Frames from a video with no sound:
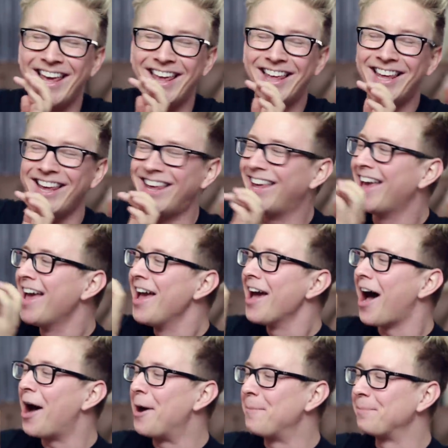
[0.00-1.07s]
he
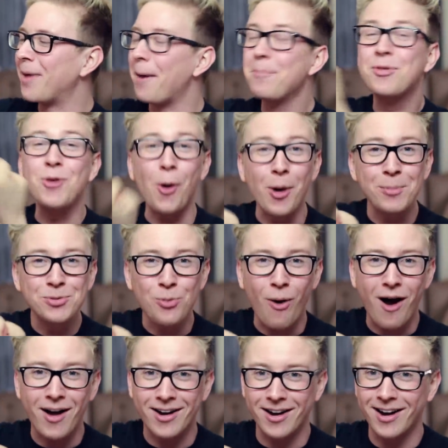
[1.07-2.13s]
um, absorbed
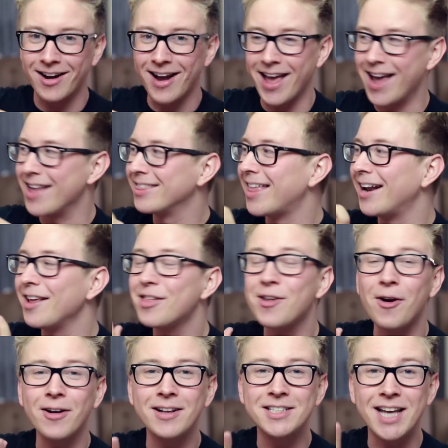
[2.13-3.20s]
water, and then he
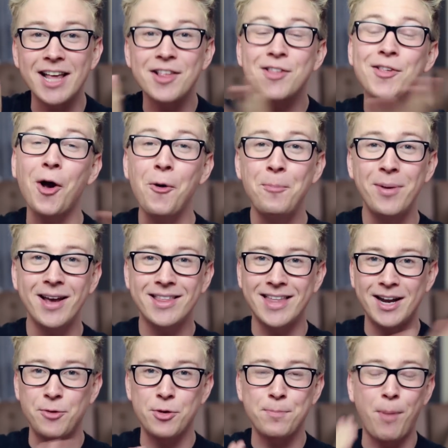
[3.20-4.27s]
started to get so big
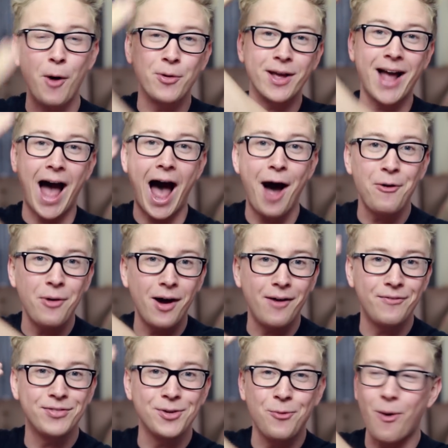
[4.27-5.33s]
that he was poking out
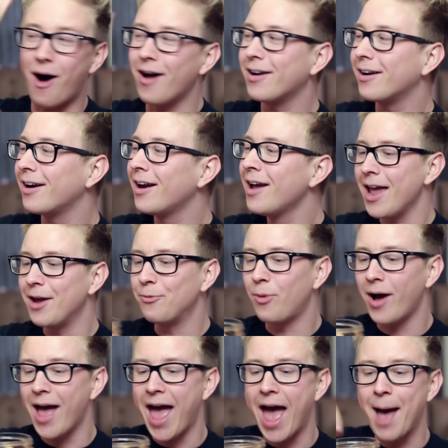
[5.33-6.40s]
of the water, and
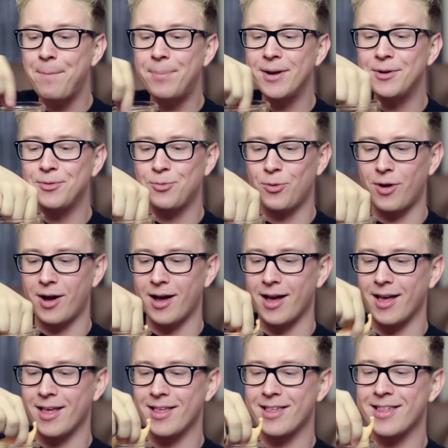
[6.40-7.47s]
what happened
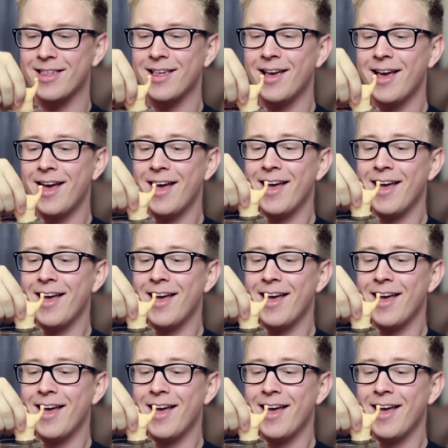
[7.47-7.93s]
was...